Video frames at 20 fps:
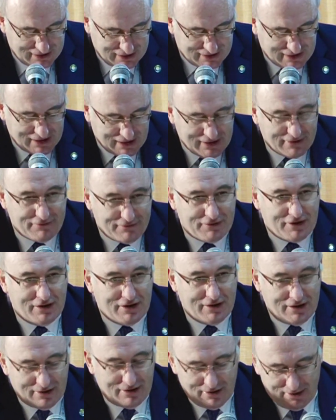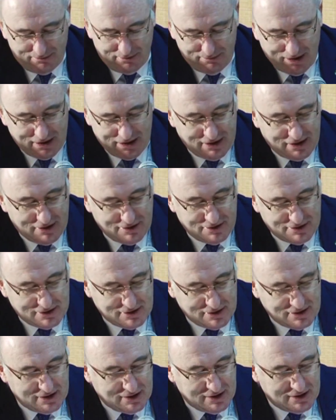in Kenya for many
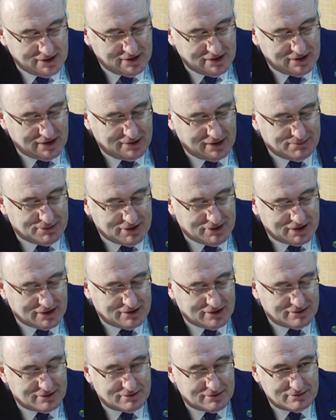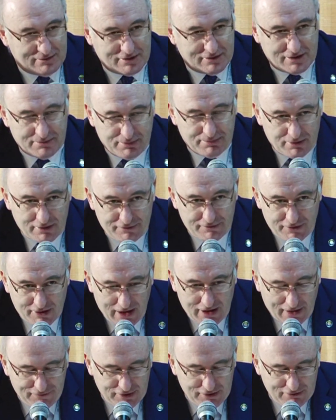years. In particular, support for
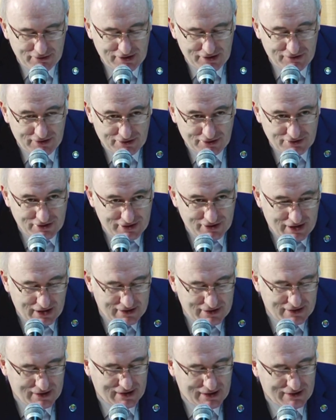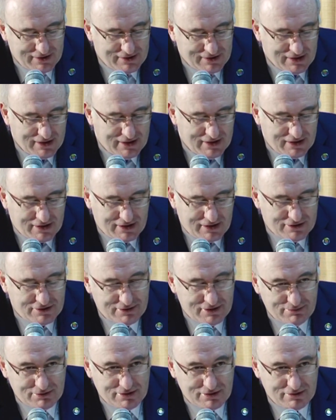coffee research in Kenya has
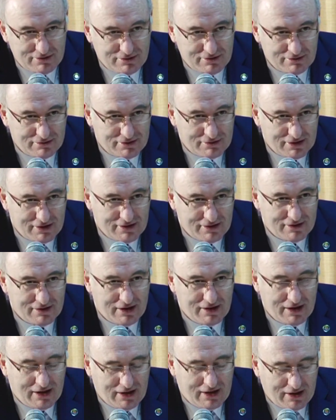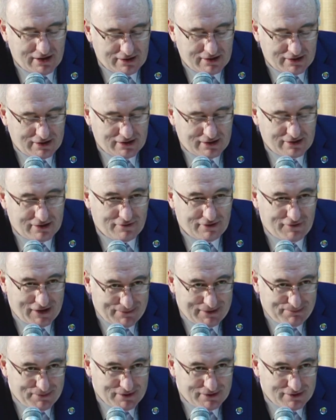contributed to the
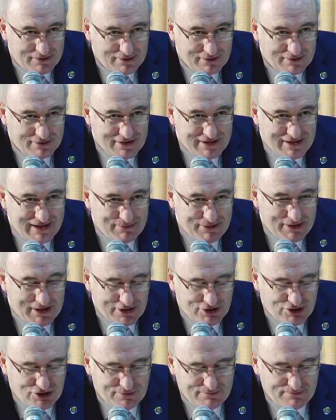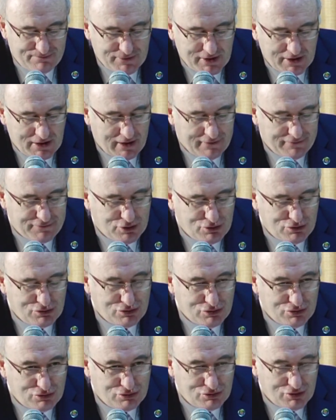development and dissemination of two
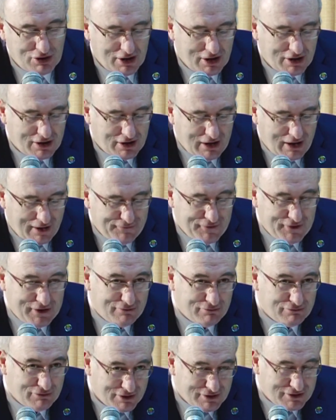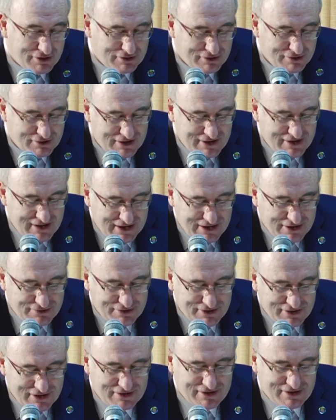new coffee rust
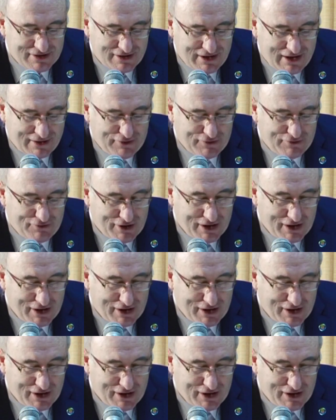disease-resistant coffee